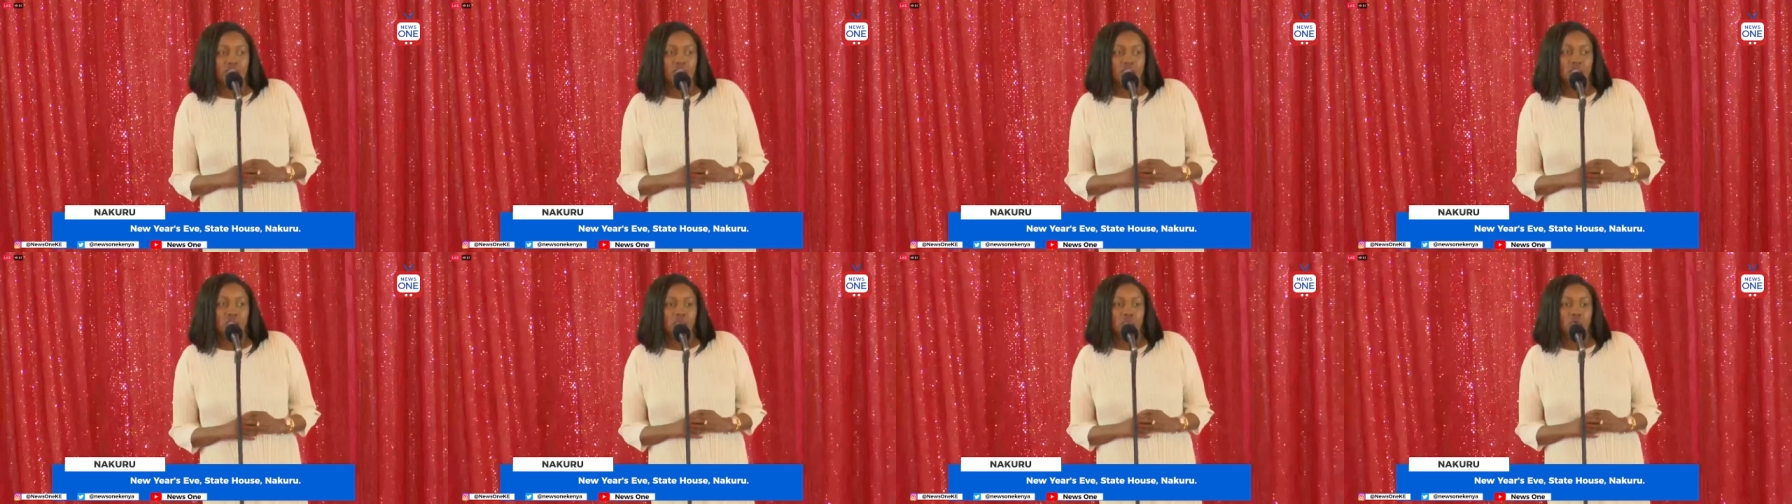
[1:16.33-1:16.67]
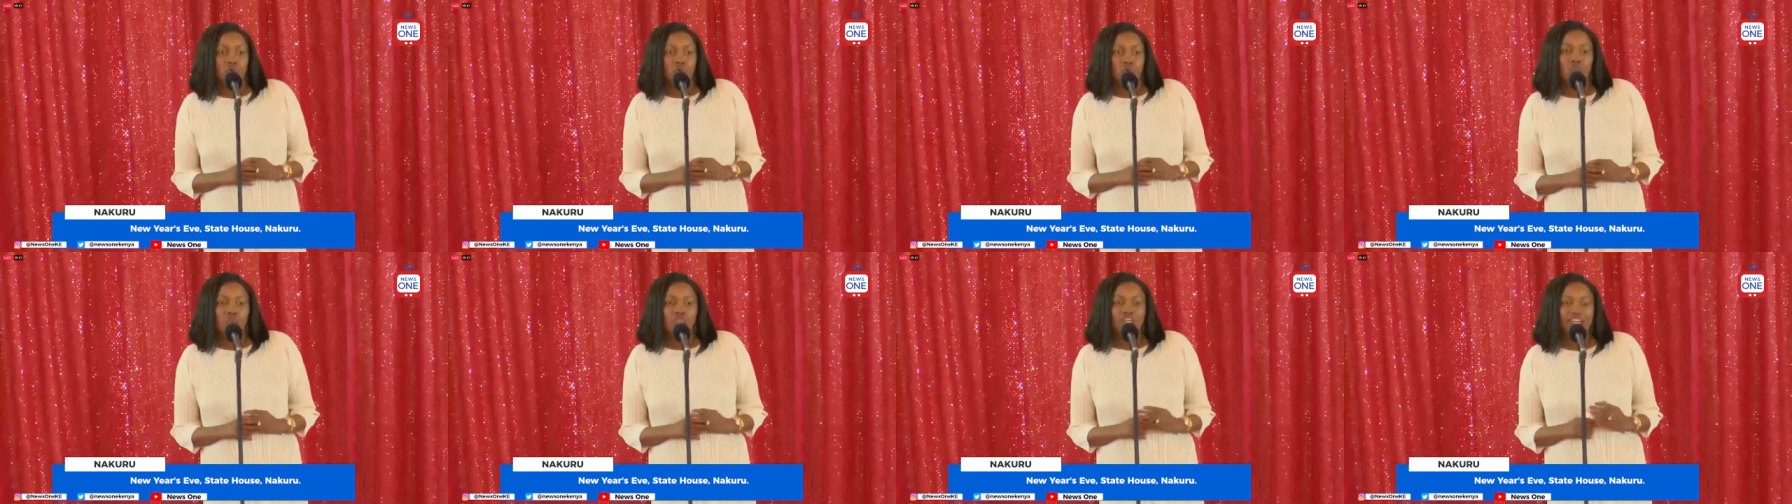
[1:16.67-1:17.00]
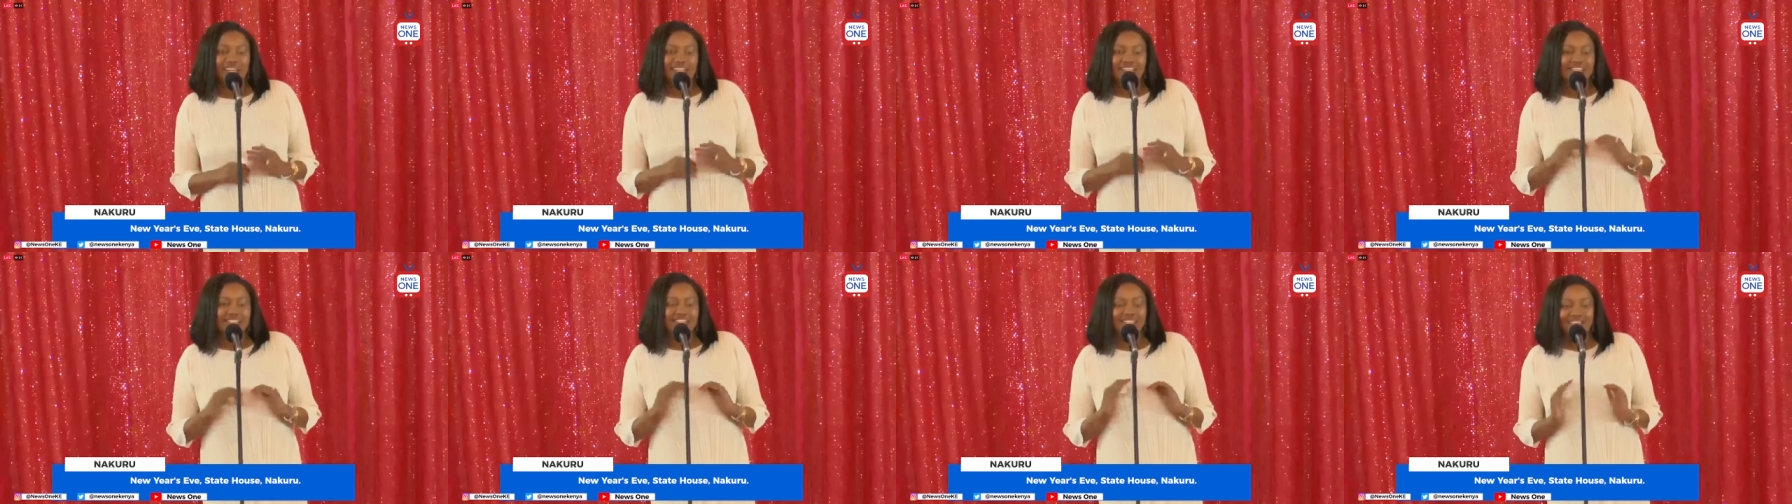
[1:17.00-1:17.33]
So we
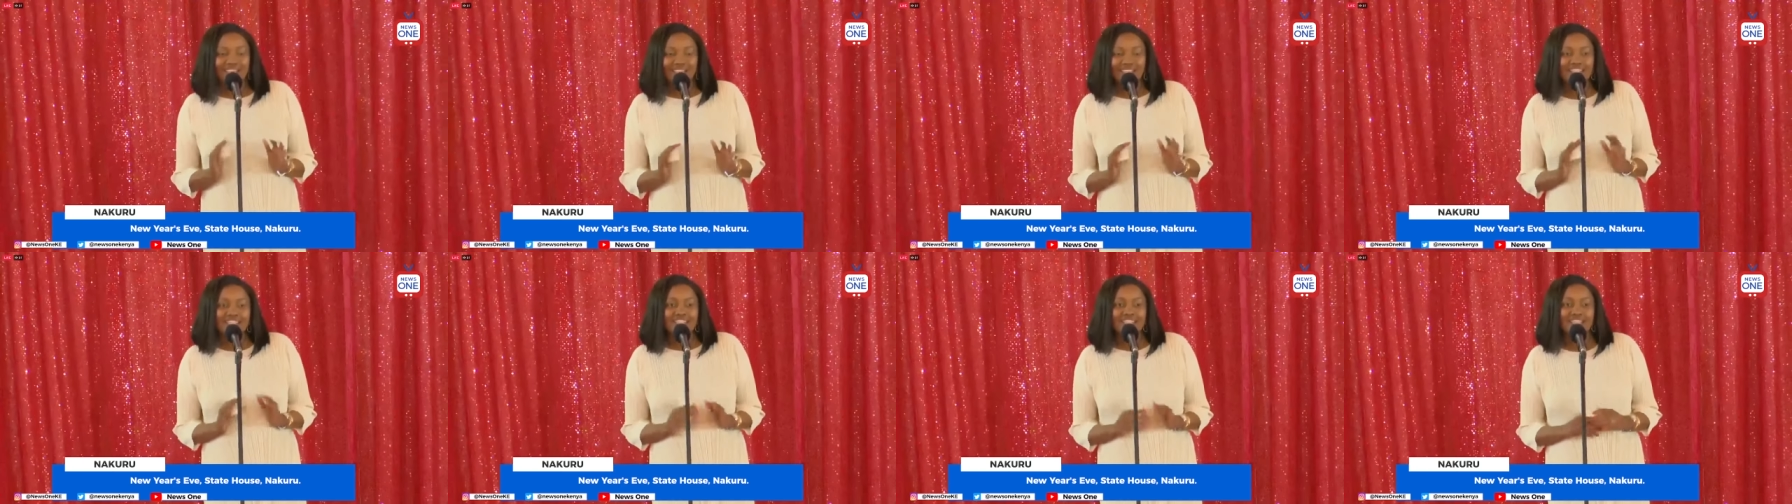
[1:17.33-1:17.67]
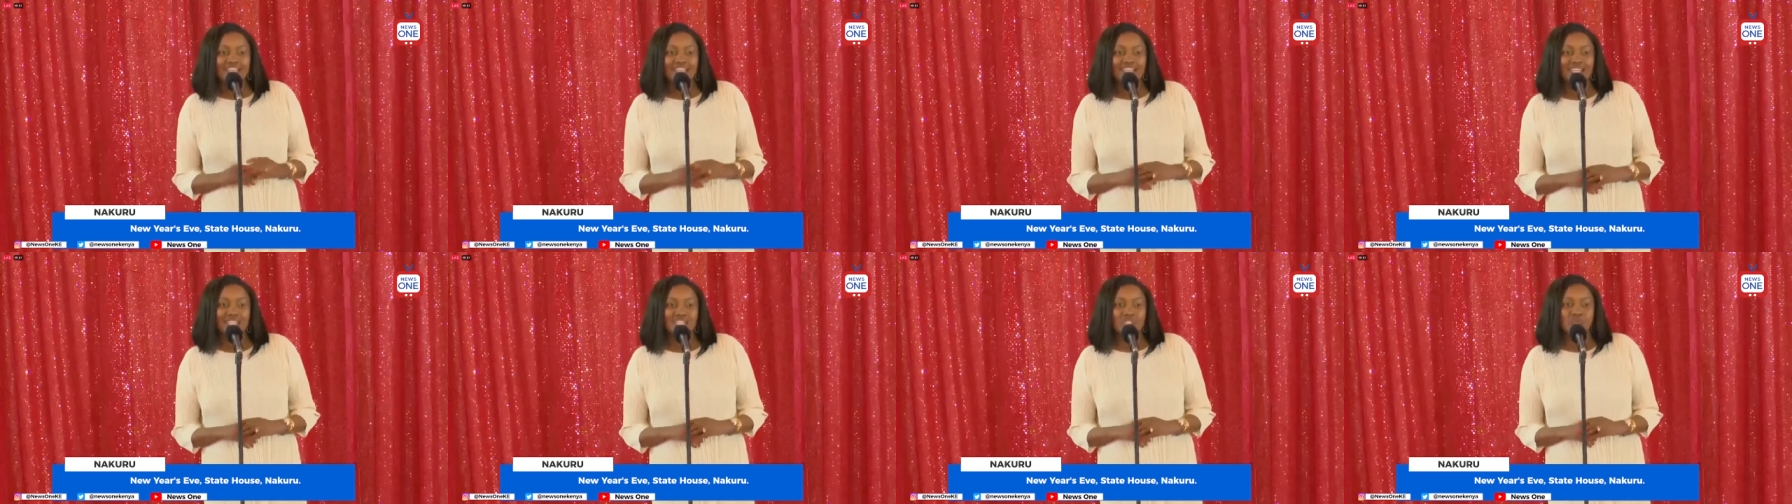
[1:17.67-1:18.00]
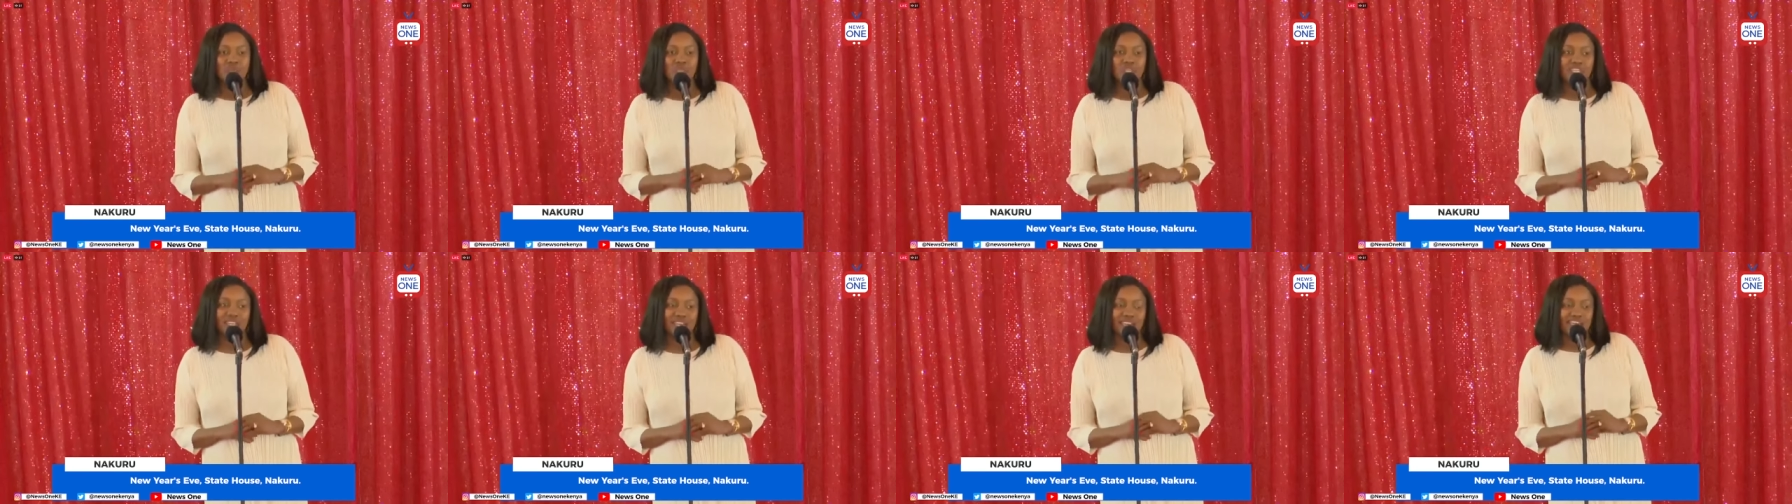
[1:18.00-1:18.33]
are excited
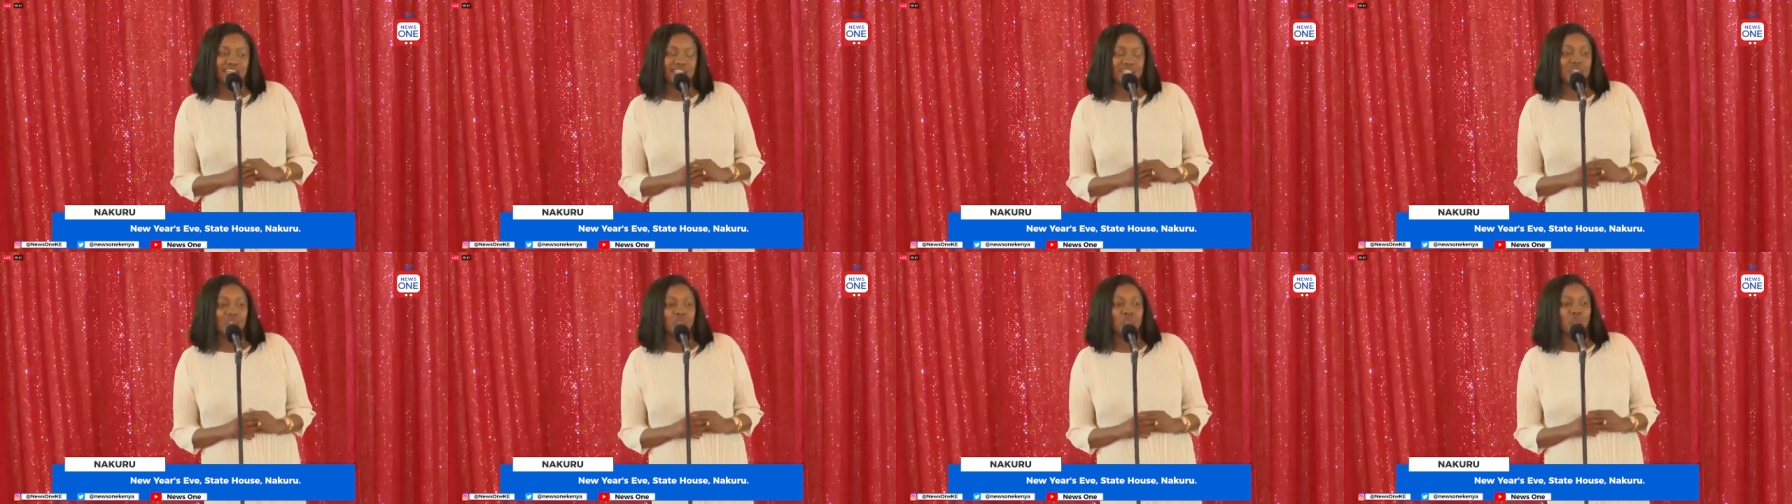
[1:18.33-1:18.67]
as we get